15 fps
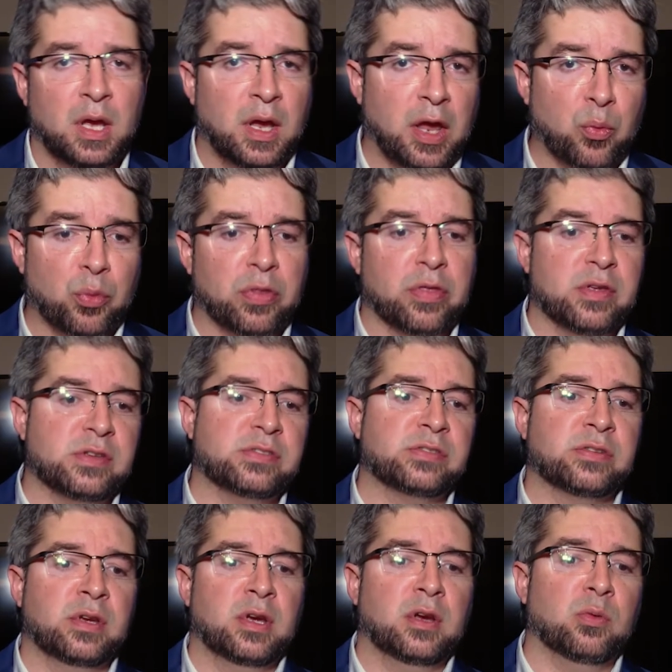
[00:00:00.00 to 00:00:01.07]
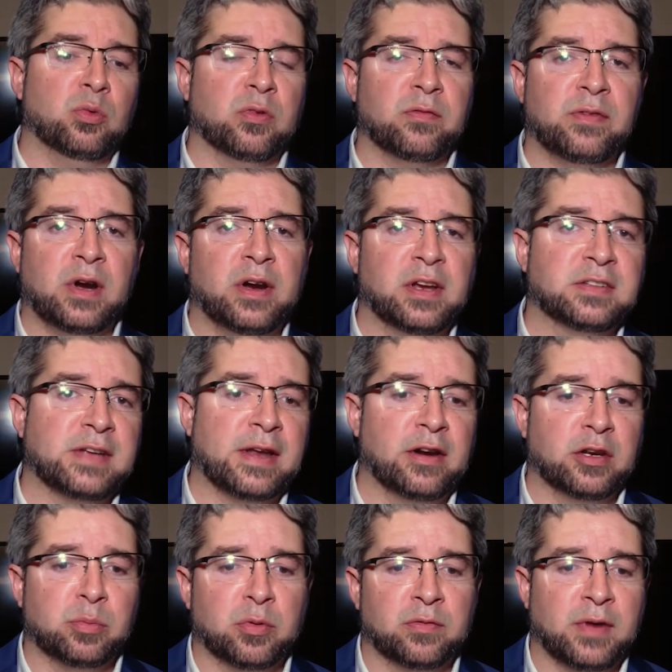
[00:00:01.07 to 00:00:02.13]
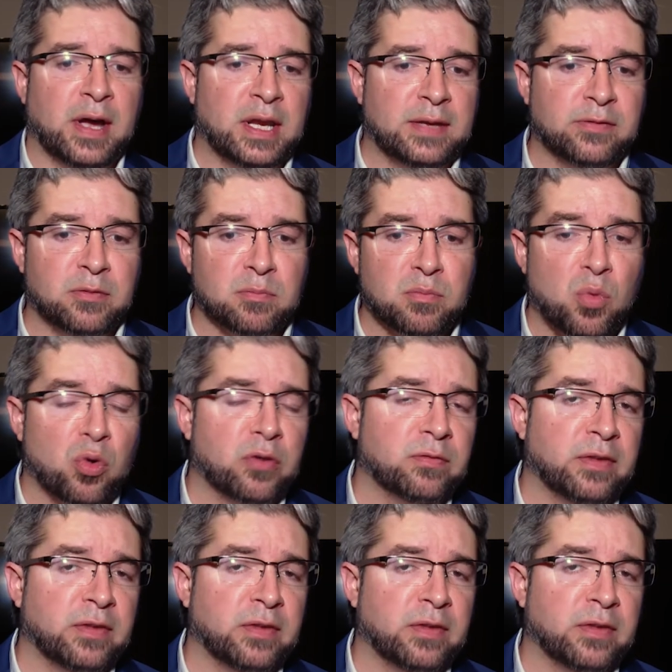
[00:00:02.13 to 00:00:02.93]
And with this, we're very excited to provide even more